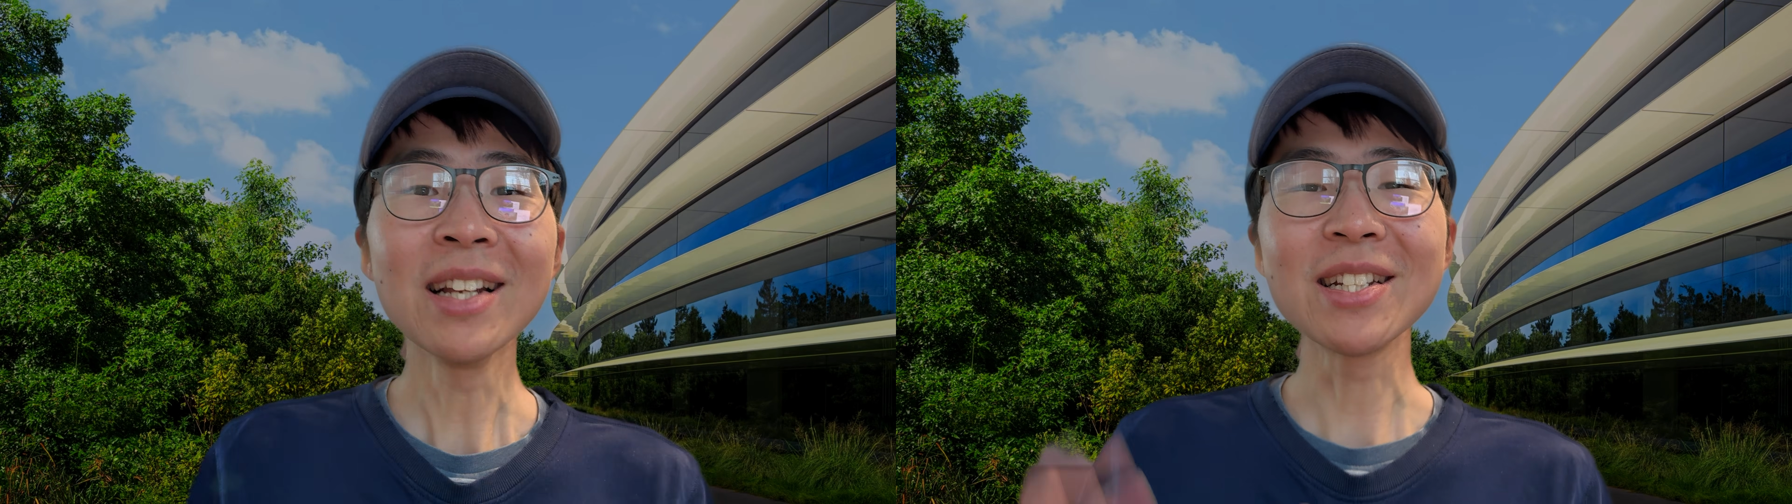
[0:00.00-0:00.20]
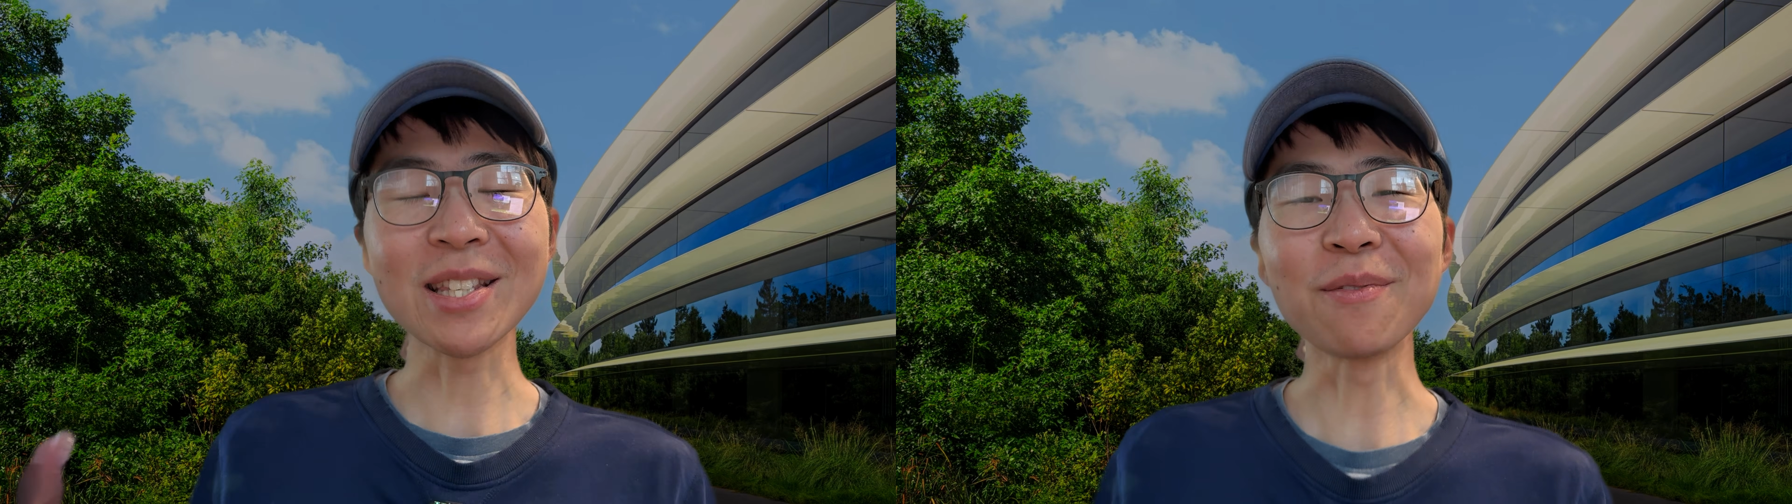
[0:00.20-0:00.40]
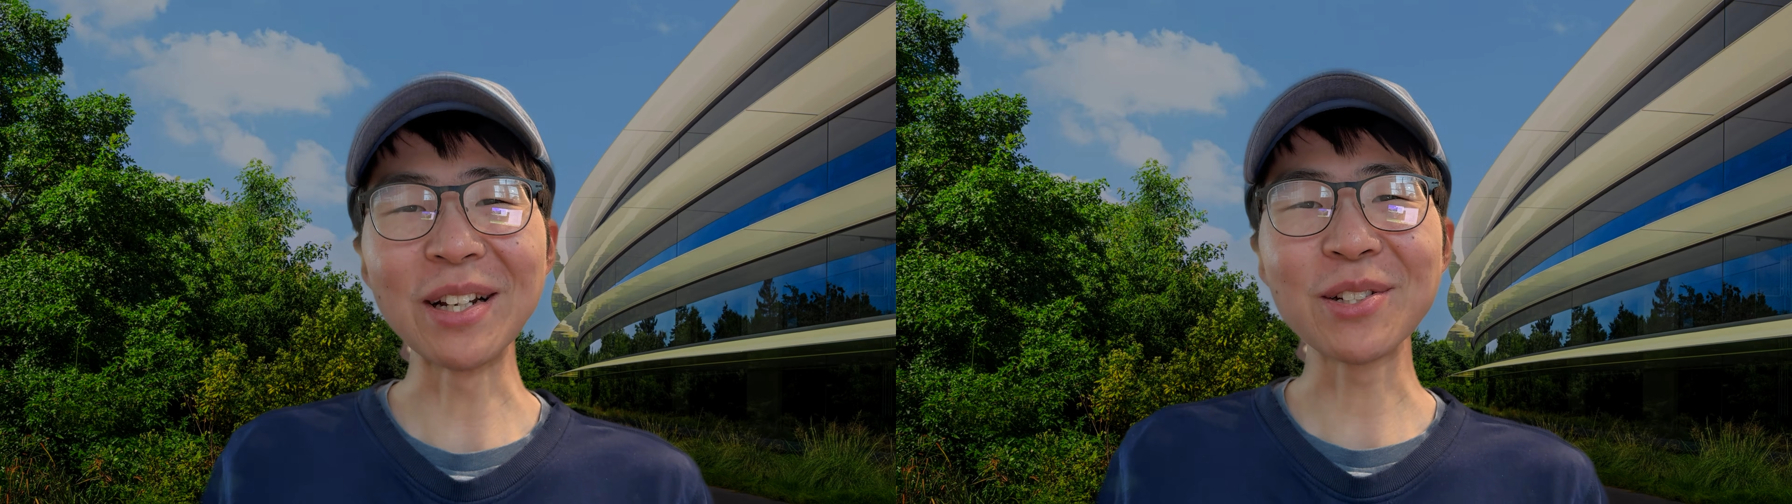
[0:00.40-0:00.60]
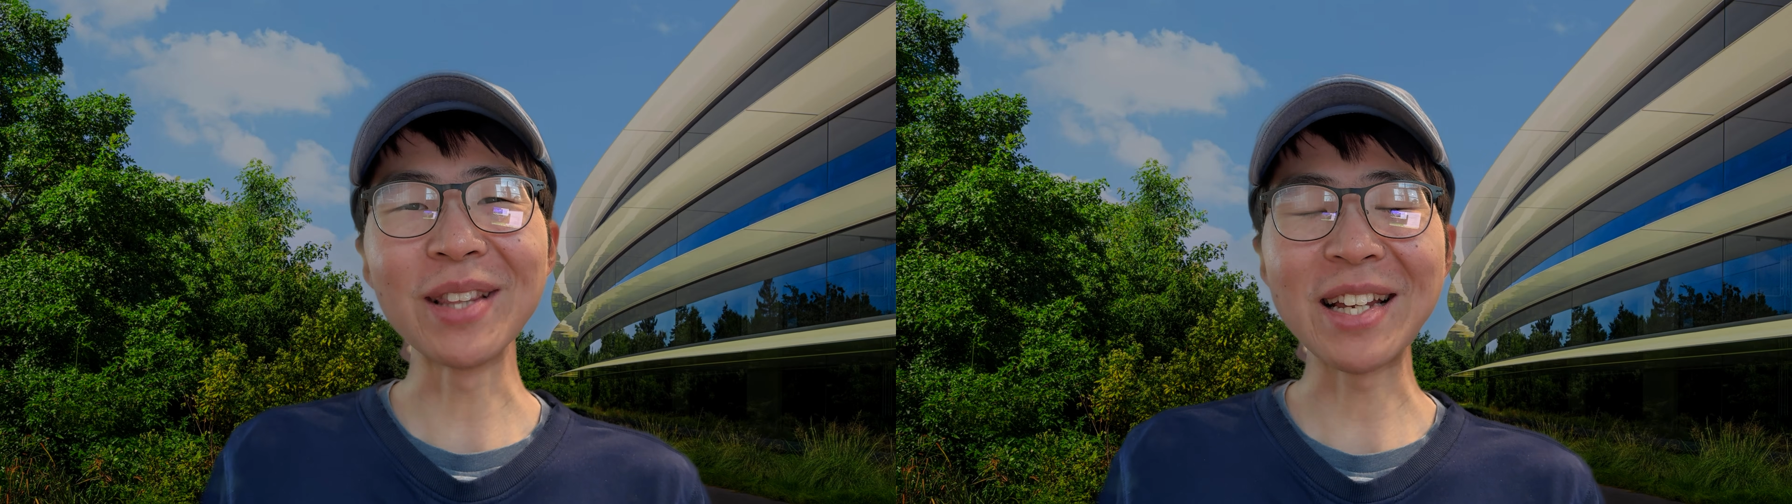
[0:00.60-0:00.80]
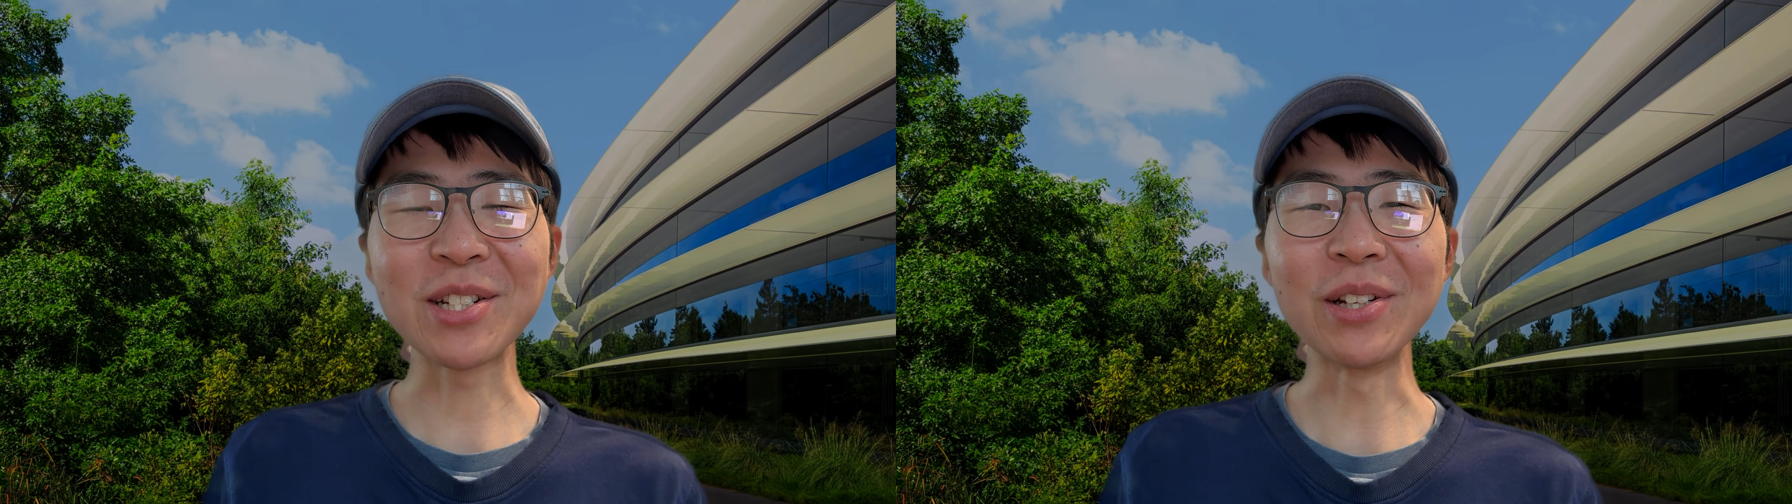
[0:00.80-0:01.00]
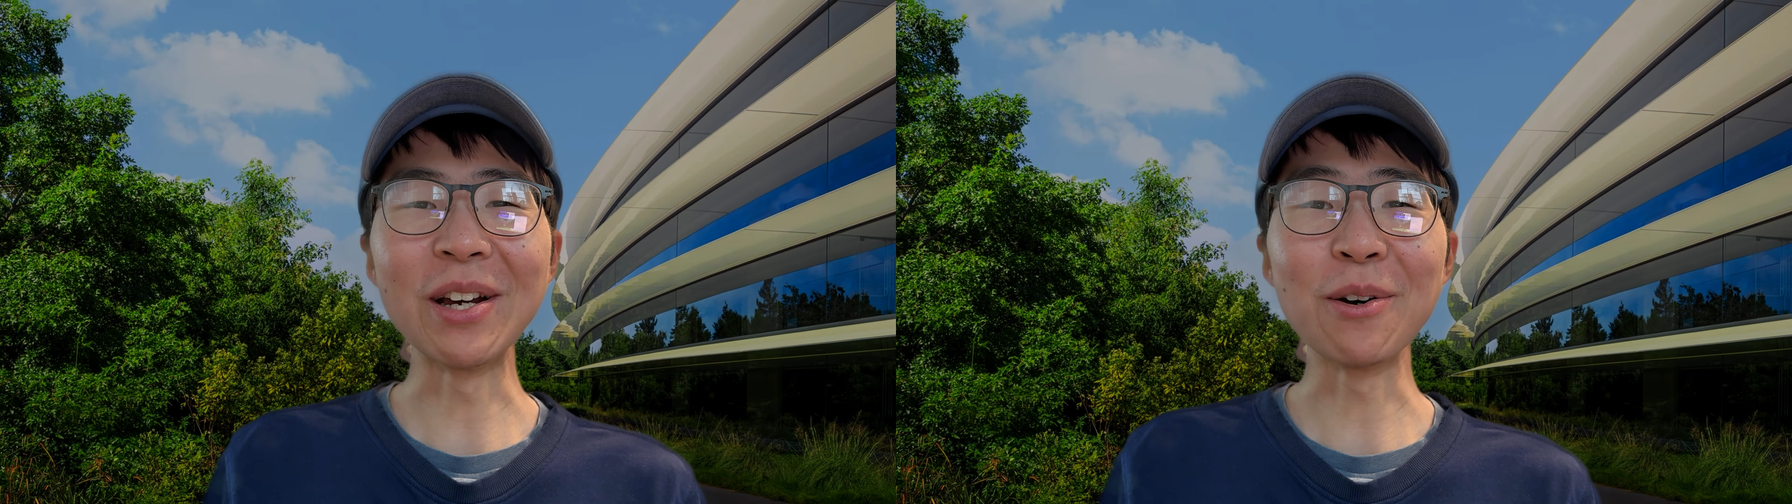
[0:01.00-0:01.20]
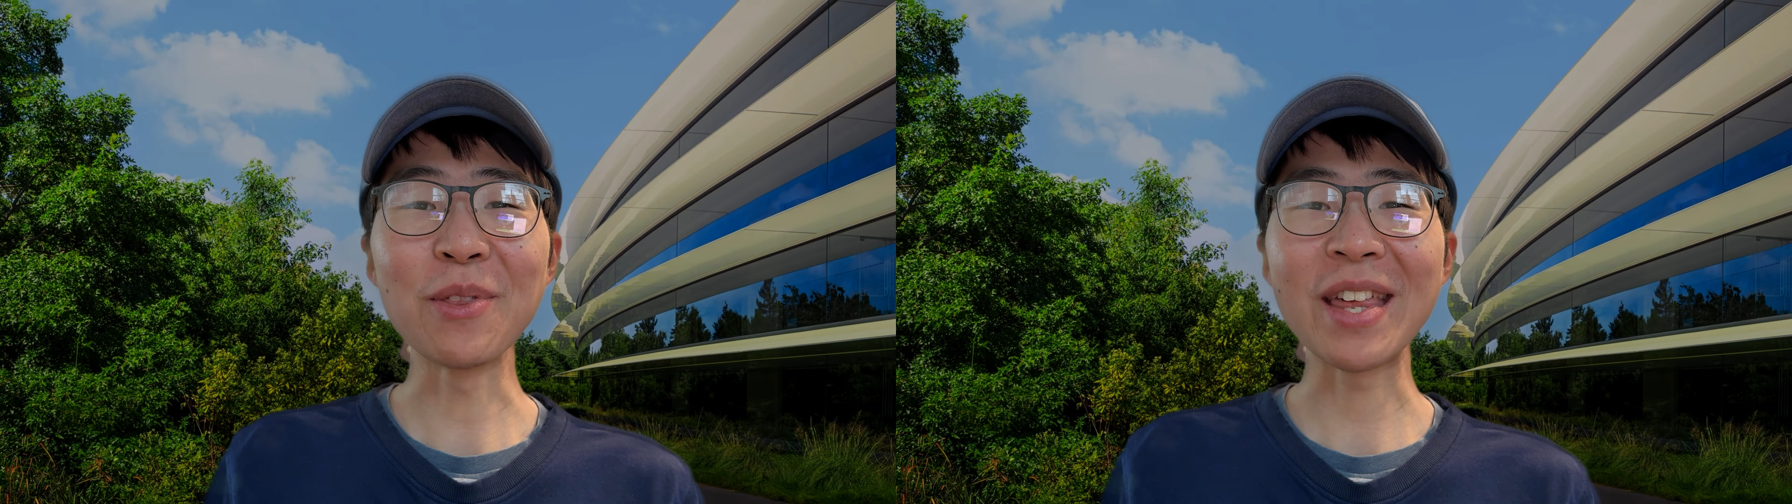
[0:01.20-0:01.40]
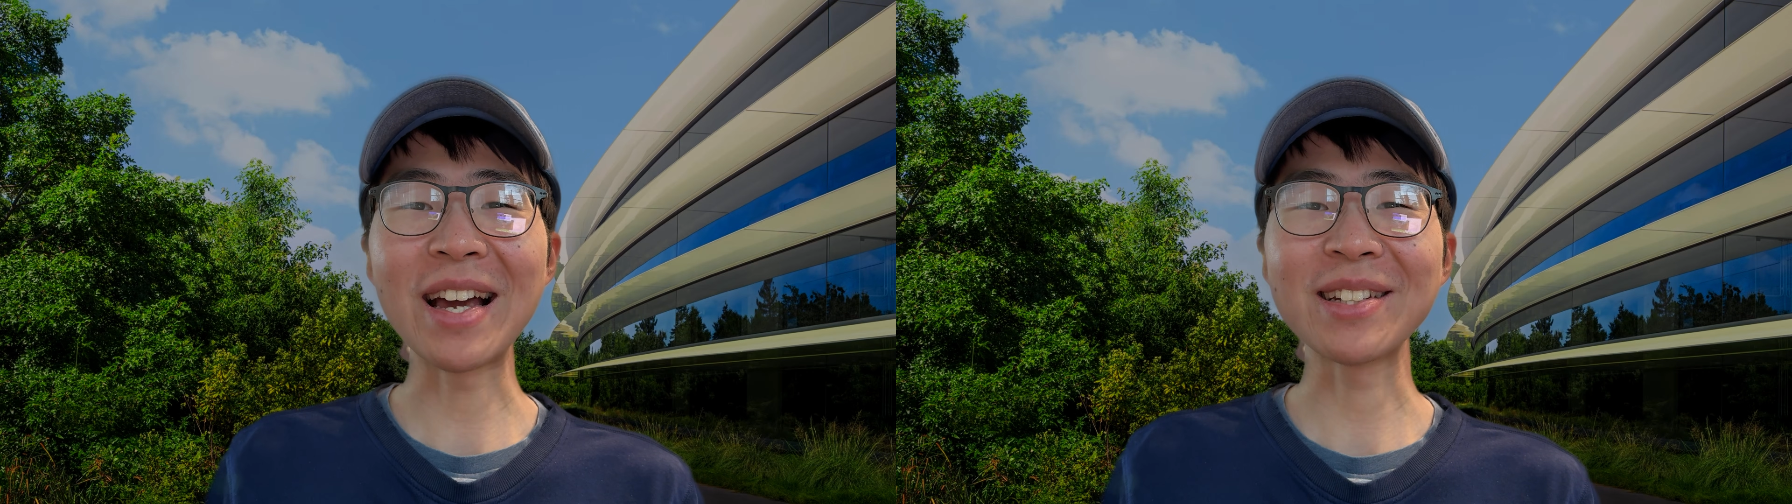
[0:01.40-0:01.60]
Just want to let you know
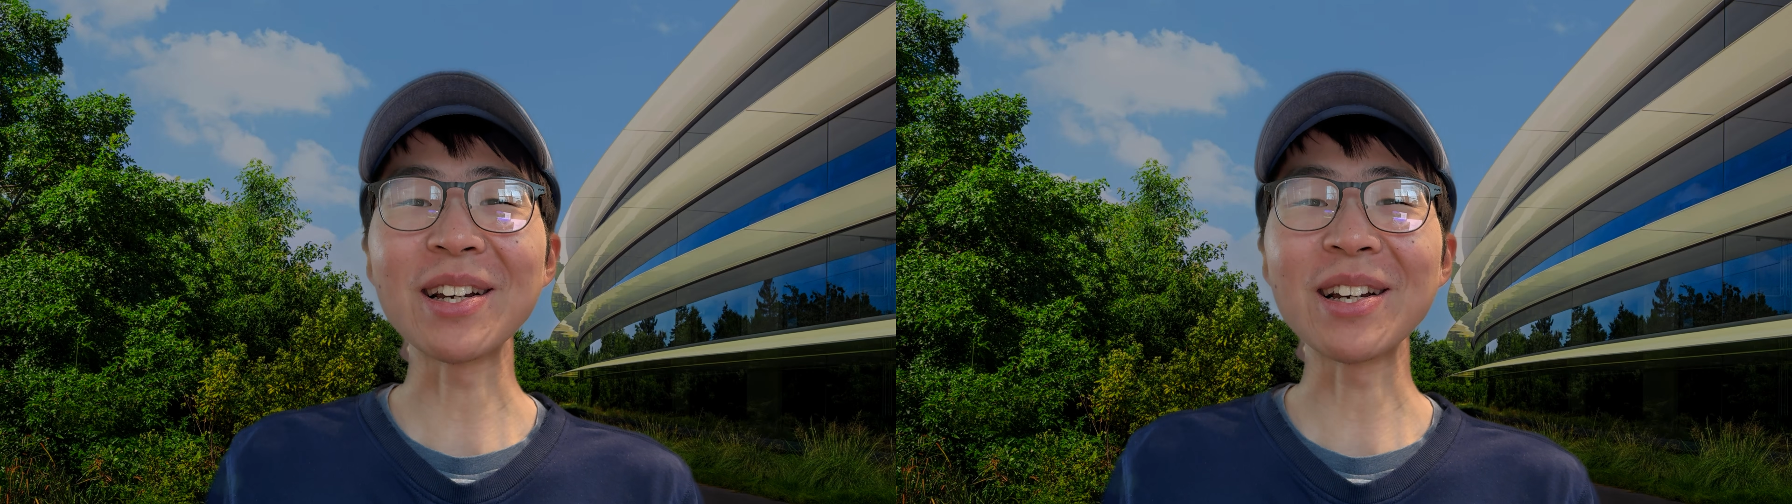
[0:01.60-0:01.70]
that